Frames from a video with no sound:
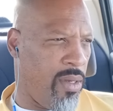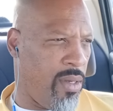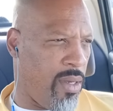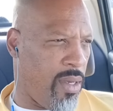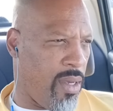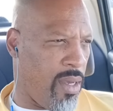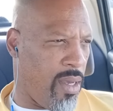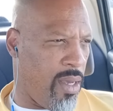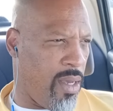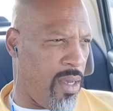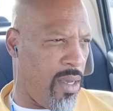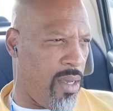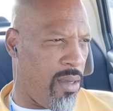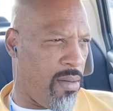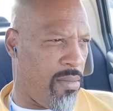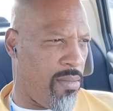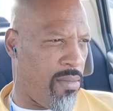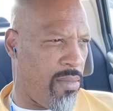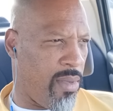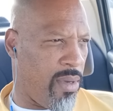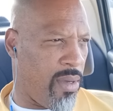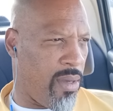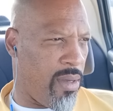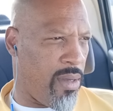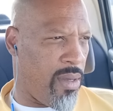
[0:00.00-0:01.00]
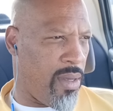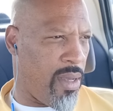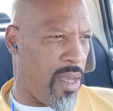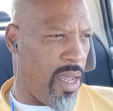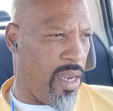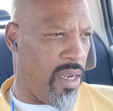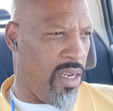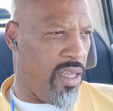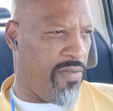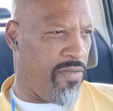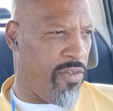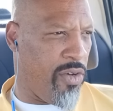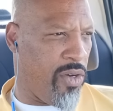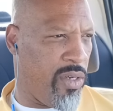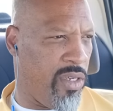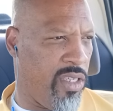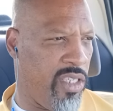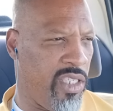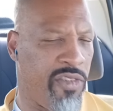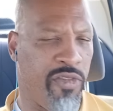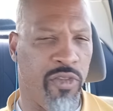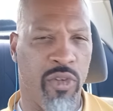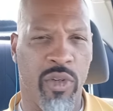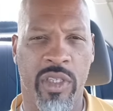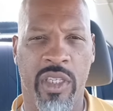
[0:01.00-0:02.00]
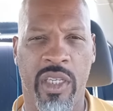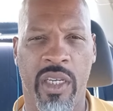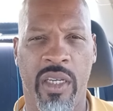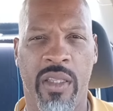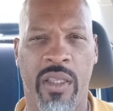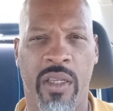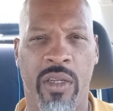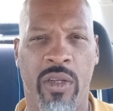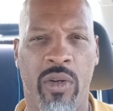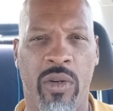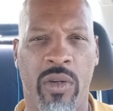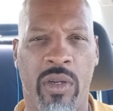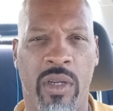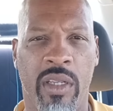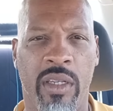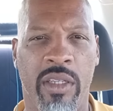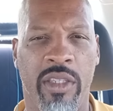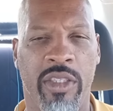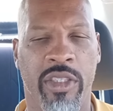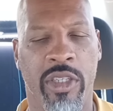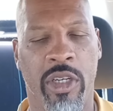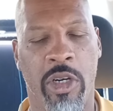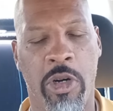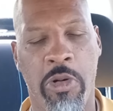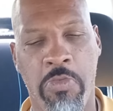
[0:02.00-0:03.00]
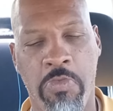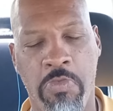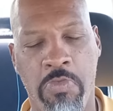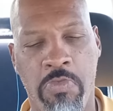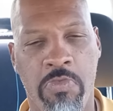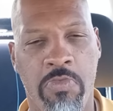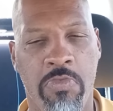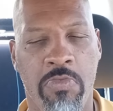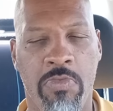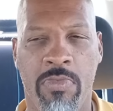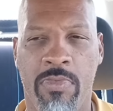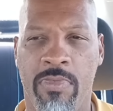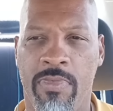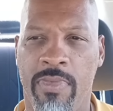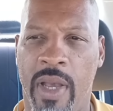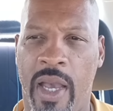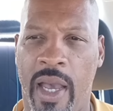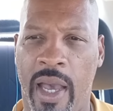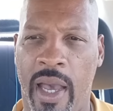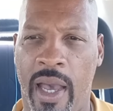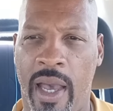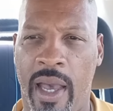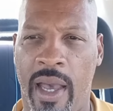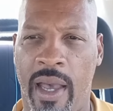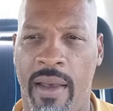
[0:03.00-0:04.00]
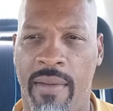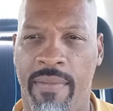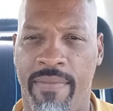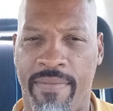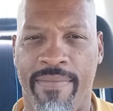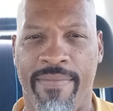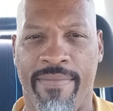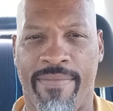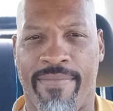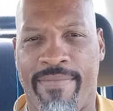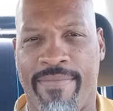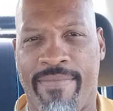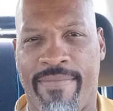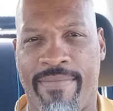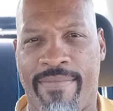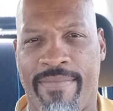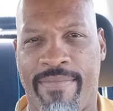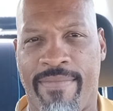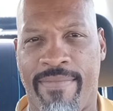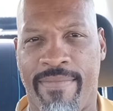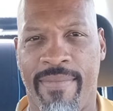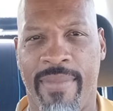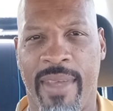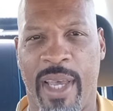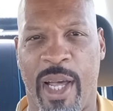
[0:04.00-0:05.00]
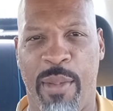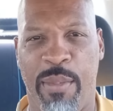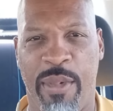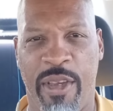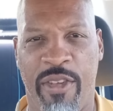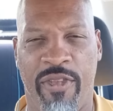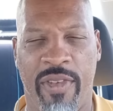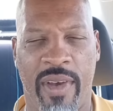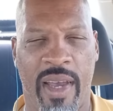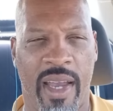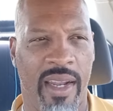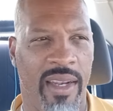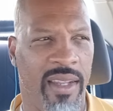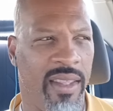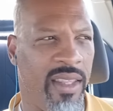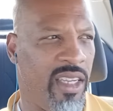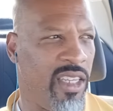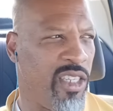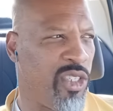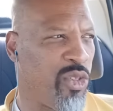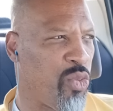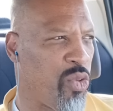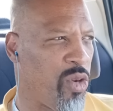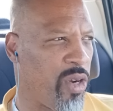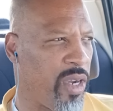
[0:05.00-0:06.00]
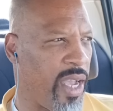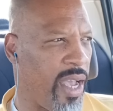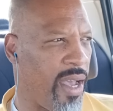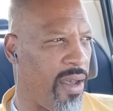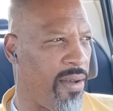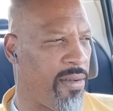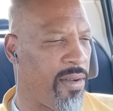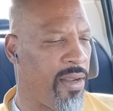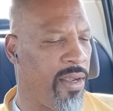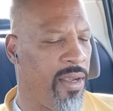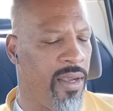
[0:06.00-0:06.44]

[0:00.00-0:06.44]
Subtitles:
I live on East 14th in Oakland, so I'll be fine. Things work out.